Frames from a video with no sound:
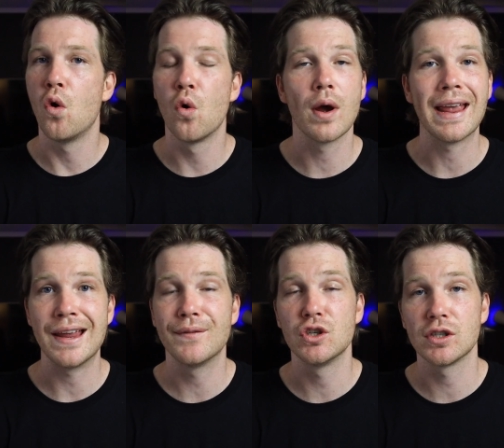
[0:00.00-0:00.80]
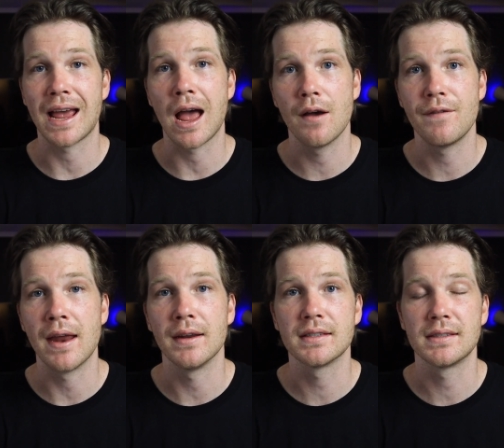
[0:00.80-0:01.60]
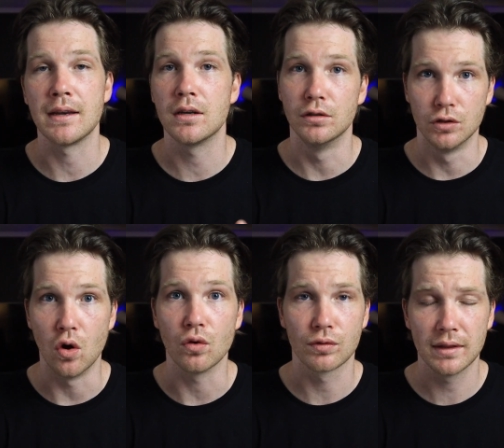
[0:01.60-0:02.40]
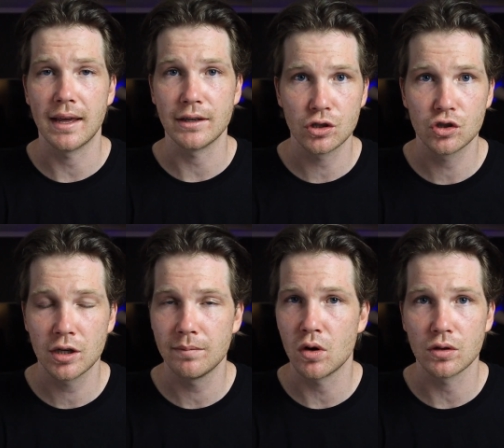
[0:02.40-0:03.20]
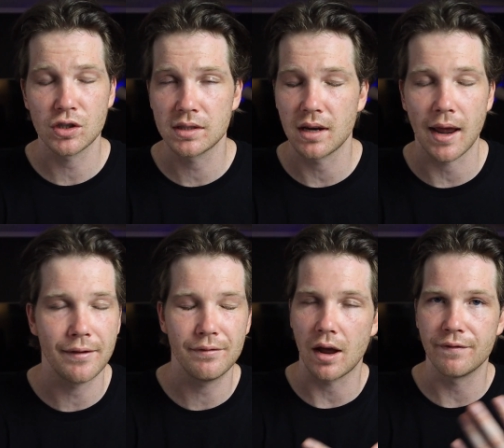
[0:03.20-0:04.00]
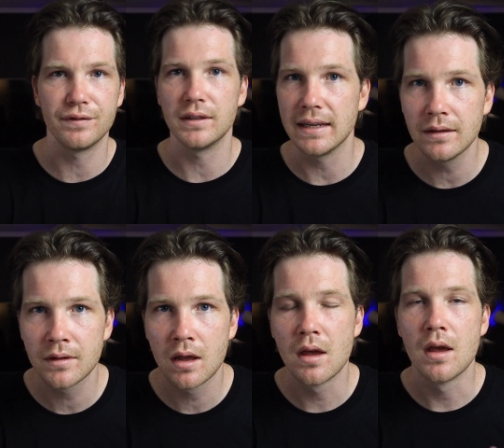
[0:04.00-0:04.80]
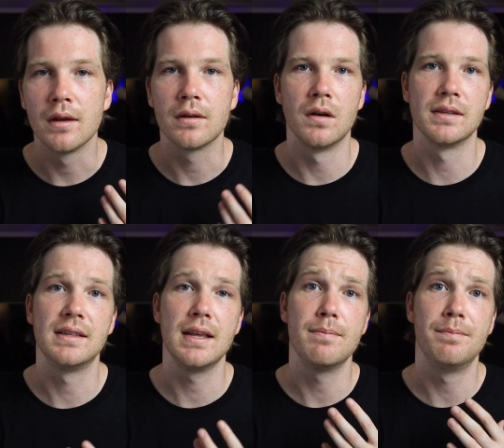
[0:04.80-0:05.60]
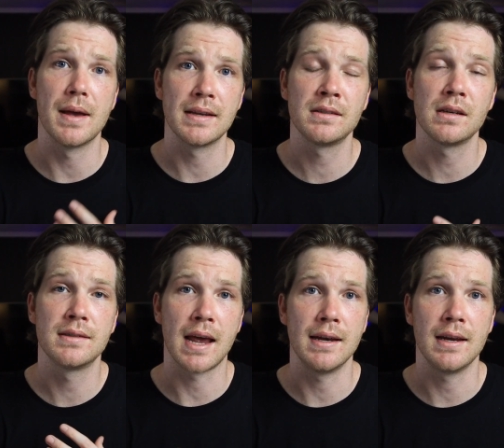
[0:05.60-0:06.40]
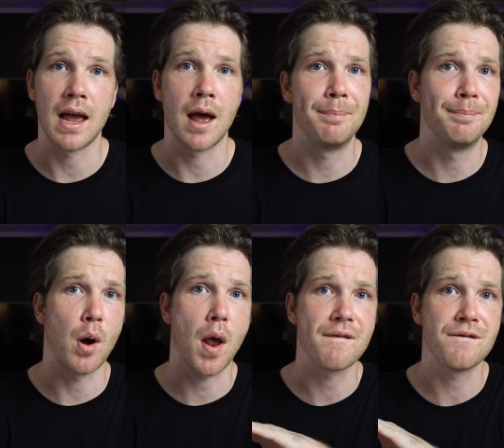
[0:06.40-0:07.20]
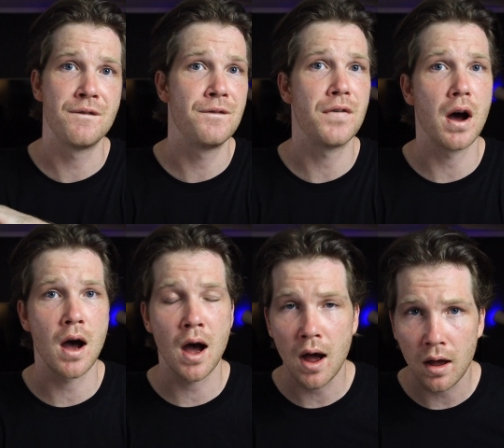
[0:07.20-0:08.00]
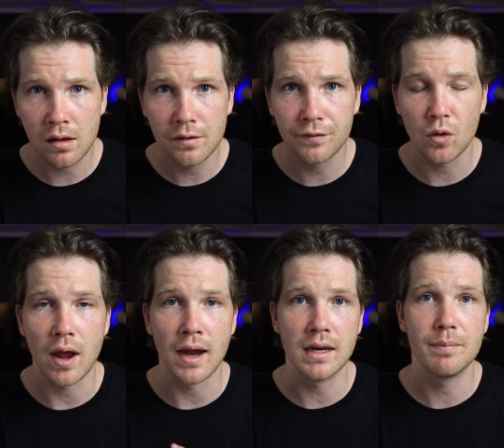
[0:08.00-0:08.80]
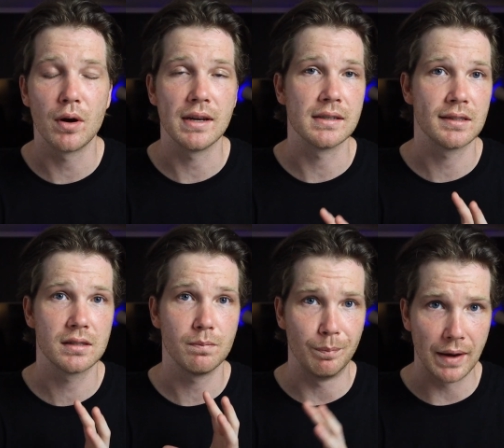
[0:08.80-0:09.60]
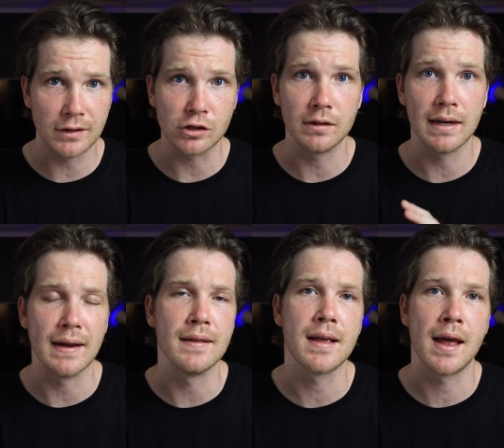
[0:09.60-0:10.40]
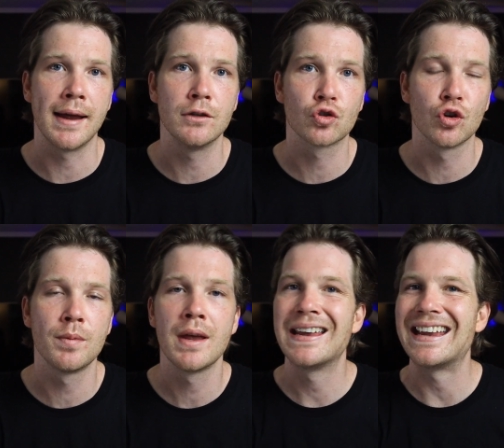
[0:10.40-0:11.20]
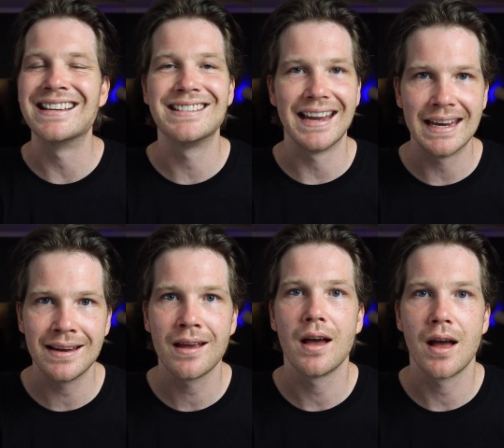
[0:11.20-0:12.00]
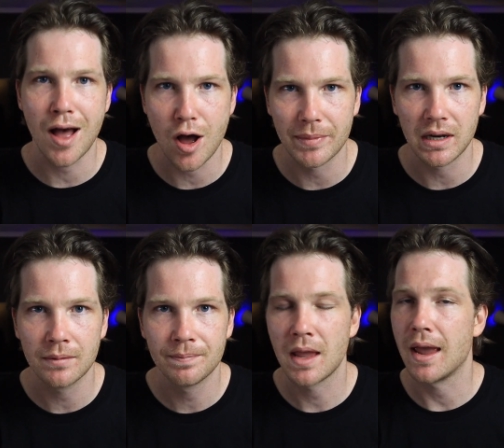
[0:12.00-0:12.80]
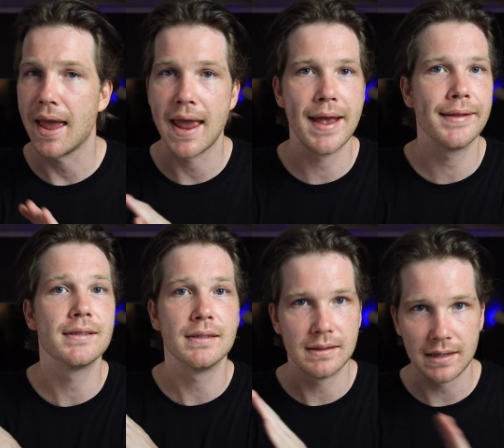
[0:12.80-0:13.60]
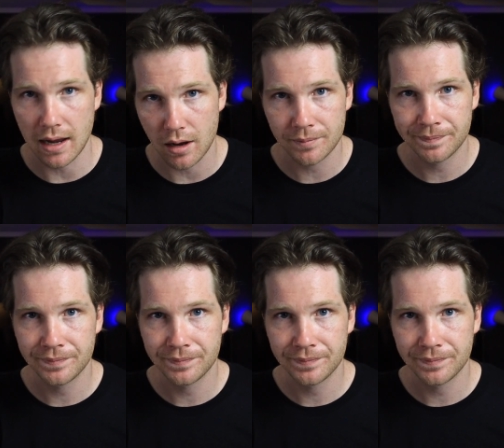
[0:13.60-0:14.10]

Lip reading: or even just have an extended long relationship, not just a fling, guys, the best dating app by far for anybody, especially in that age group, is eHarmony. Hands down.